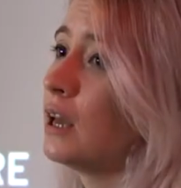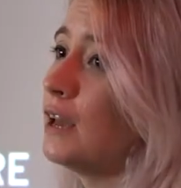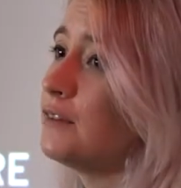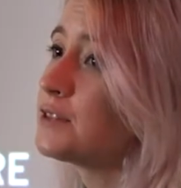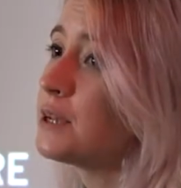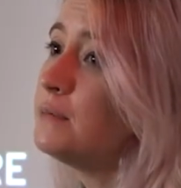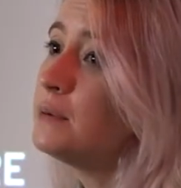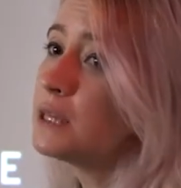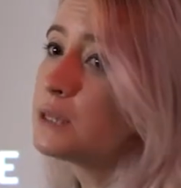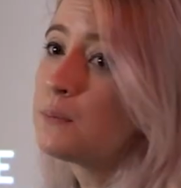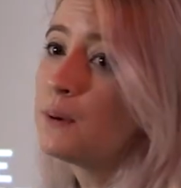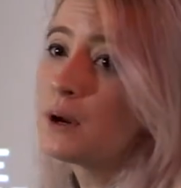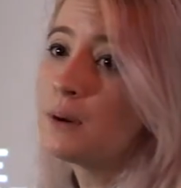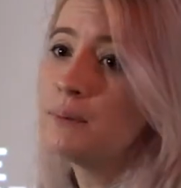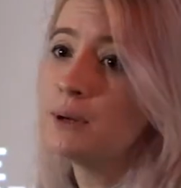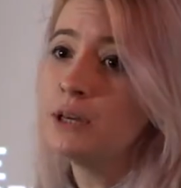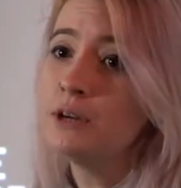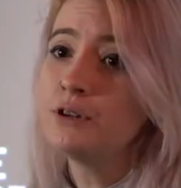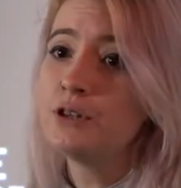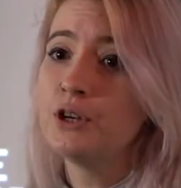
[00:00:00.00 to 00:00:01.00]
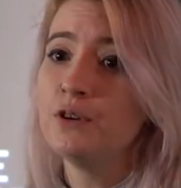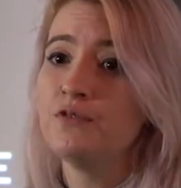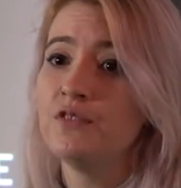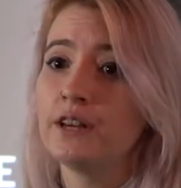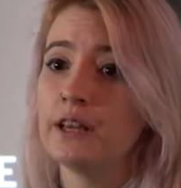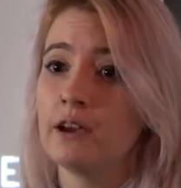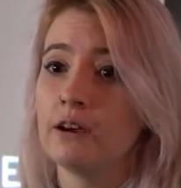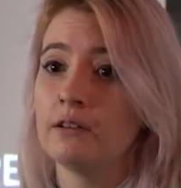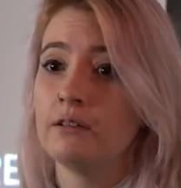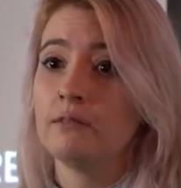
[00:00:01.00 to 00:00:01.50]
If somebody's put up a YouTube
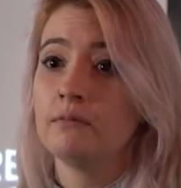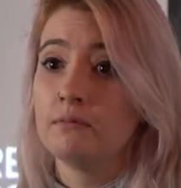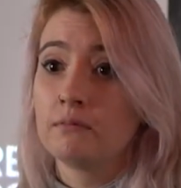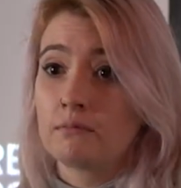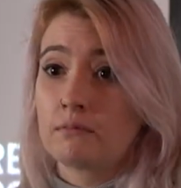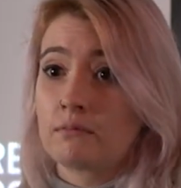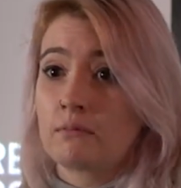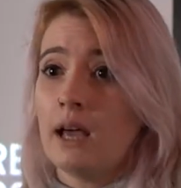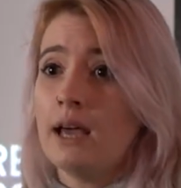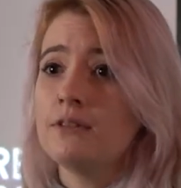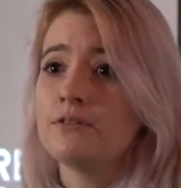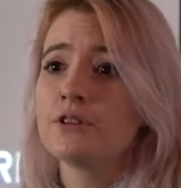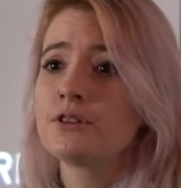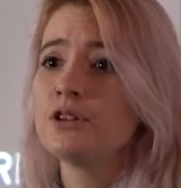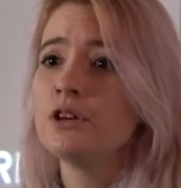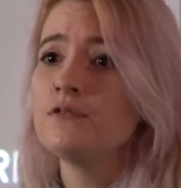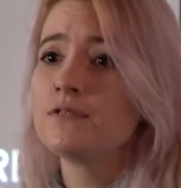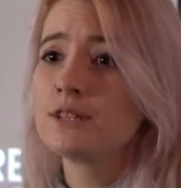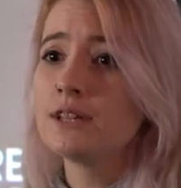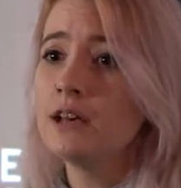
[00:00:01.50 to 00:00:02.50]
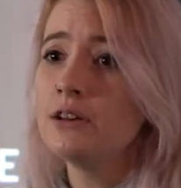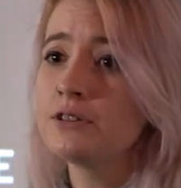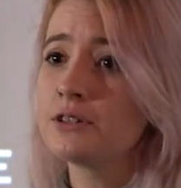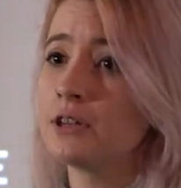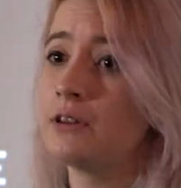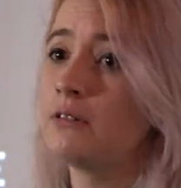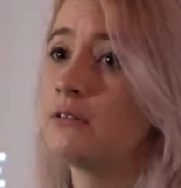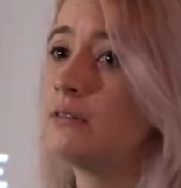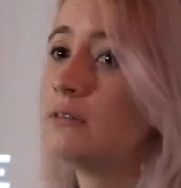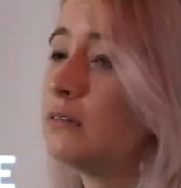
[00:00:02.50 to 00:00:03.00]
video, hey, the server
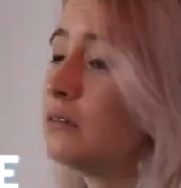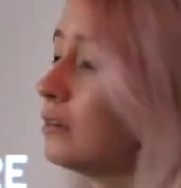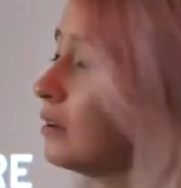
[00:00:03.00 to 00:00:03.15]
tells you.